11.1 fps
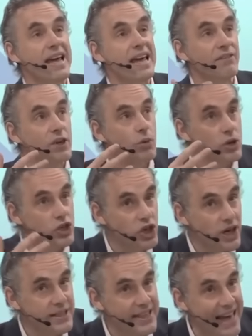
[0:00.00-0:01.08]
if you were
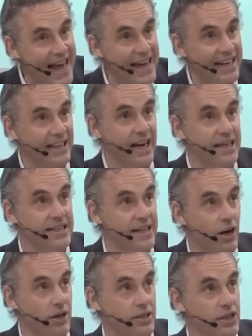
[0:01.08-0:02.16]
just analyzing
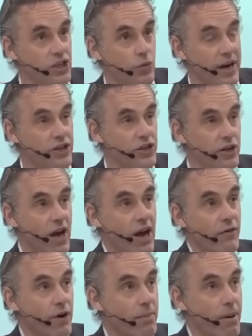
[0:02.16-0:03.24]
our situation
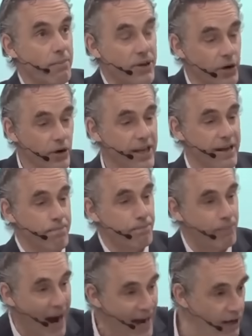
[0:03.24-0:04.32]
from a purely
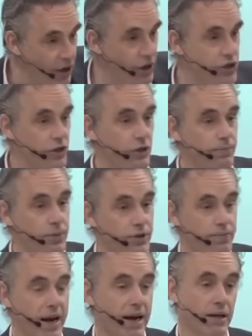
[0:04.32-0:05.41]
biological
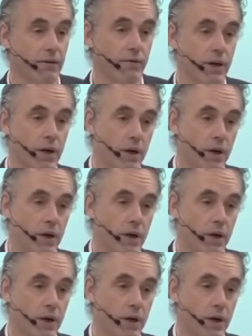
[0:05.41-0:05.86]
perspective?